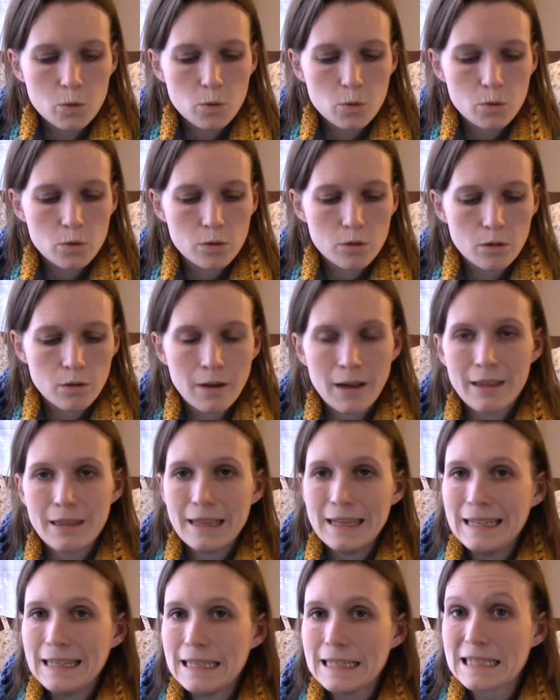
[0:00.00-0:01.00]
So I
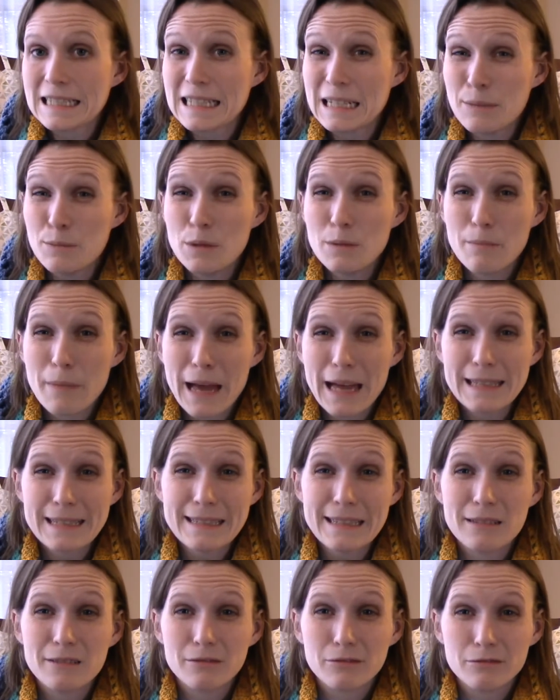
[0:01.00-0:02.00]
think he's gonna be
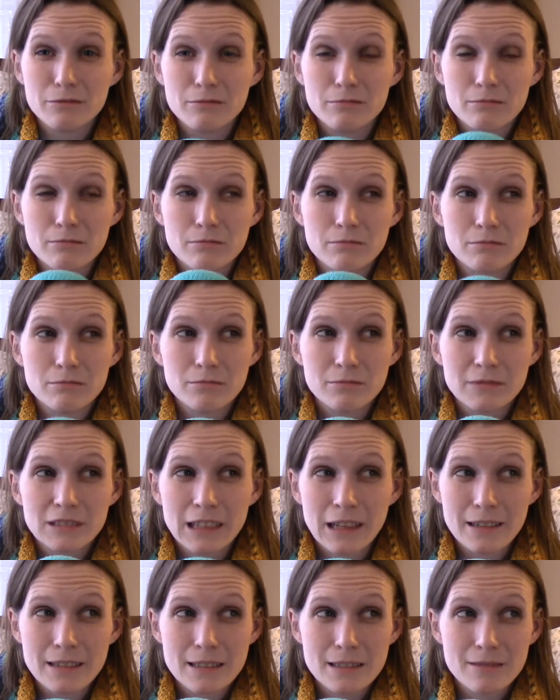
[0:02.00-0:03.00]
massive
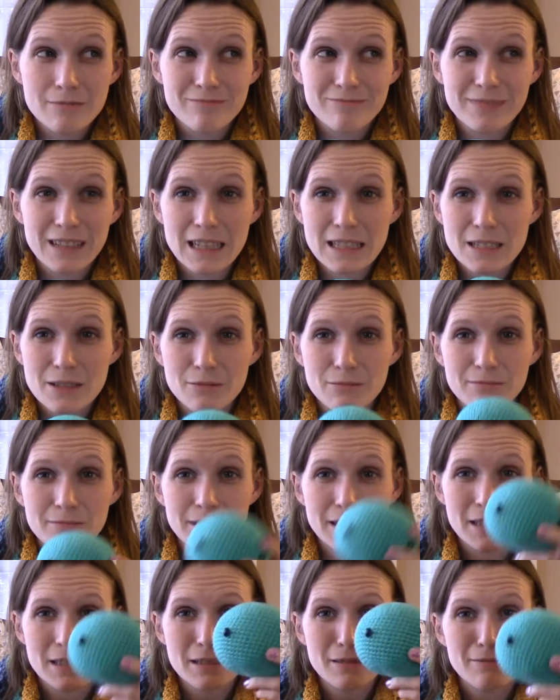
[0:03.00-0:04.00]
because it's a
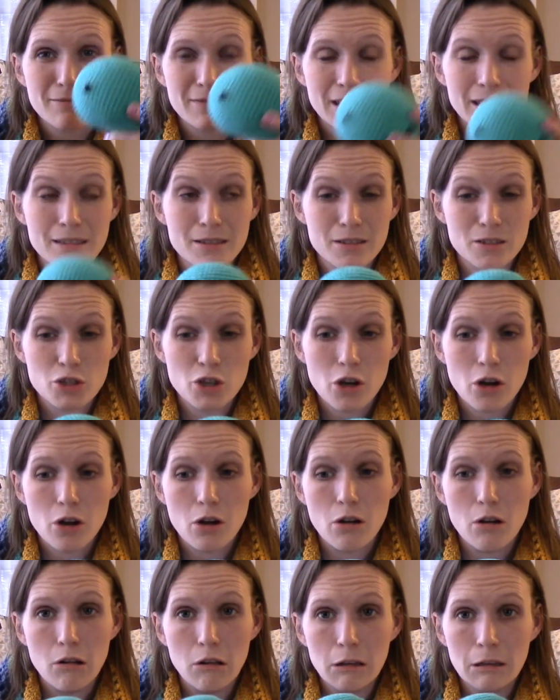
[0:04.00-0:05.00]

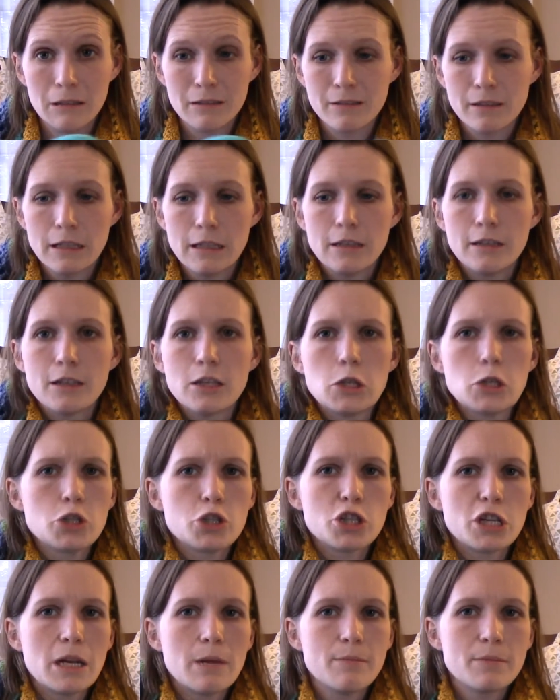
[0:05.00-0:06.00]
tall. He's
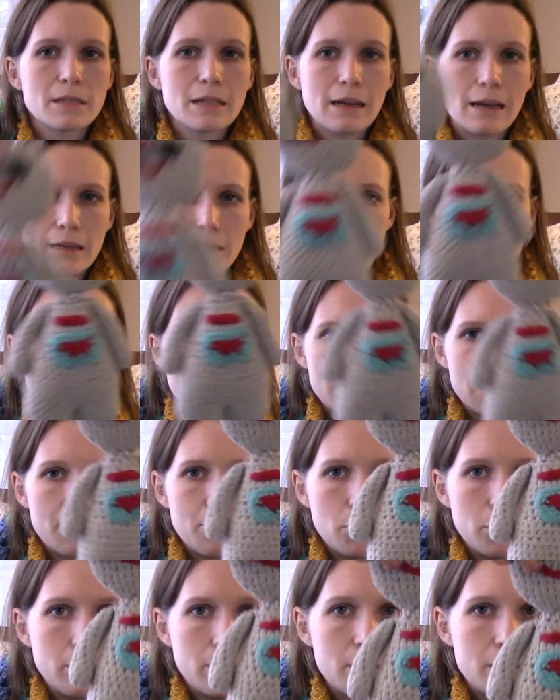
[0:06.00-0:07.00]
shaped kind of
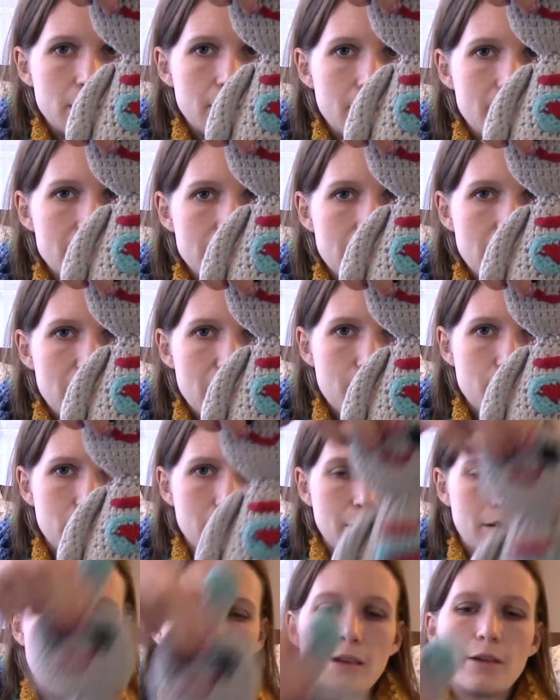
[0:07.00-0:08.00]
similar to this guy,
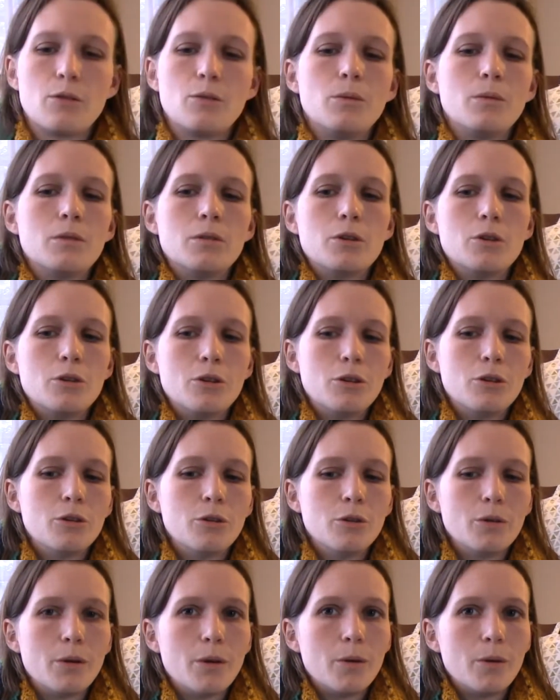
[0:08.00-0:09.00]
but like
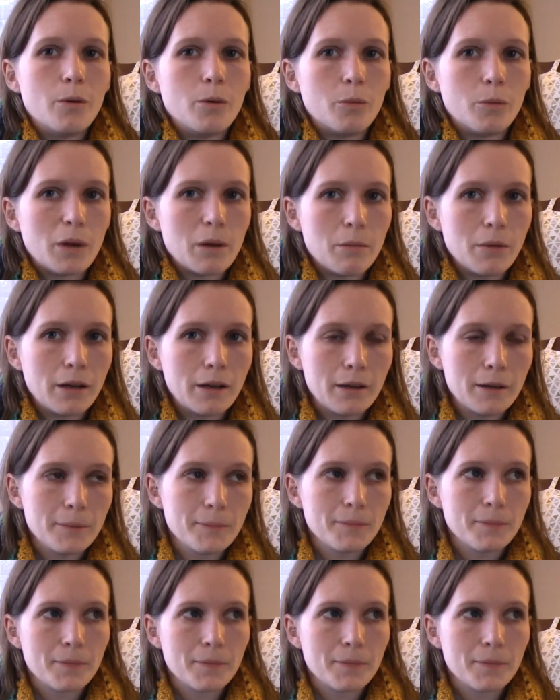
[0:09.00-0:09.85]
way bigger.